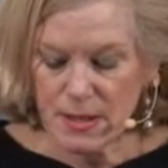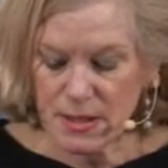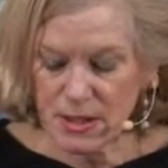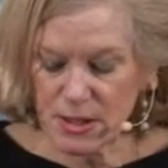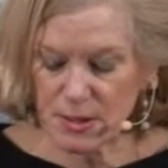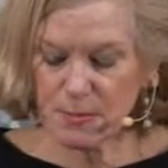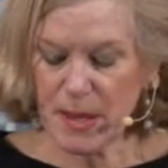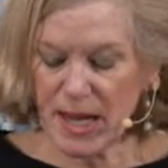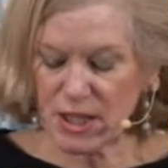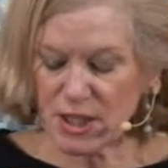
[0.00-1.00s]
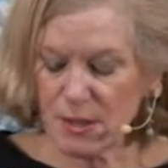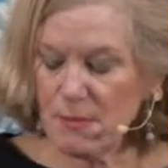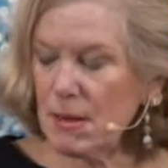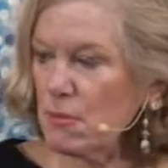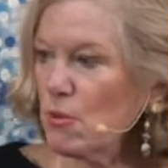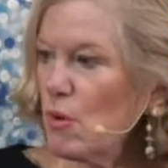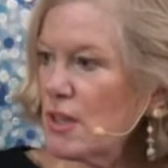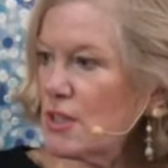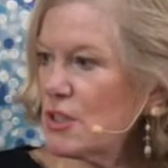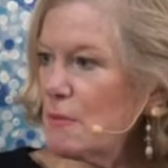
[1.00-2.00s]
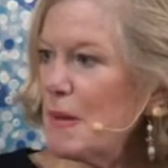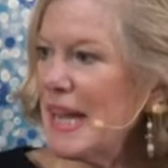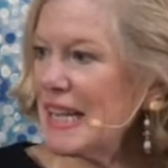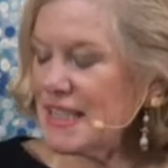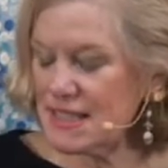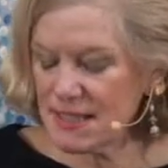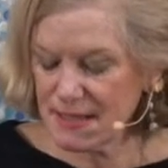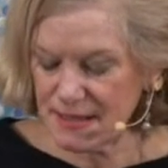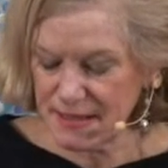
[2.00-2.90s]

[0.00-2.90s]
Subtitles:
This passionate member wants to paint.